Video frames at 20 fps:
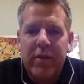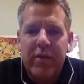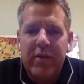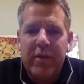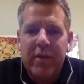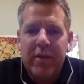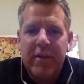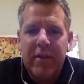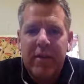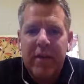
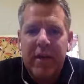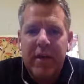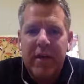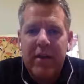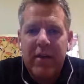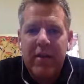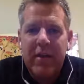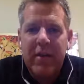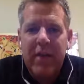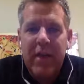see
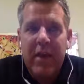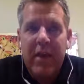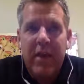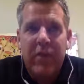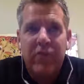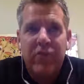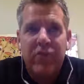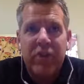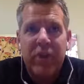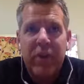that they
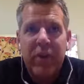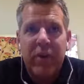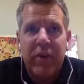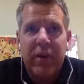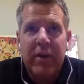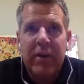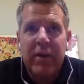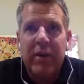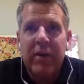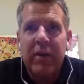are
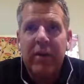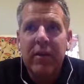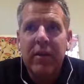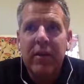sharing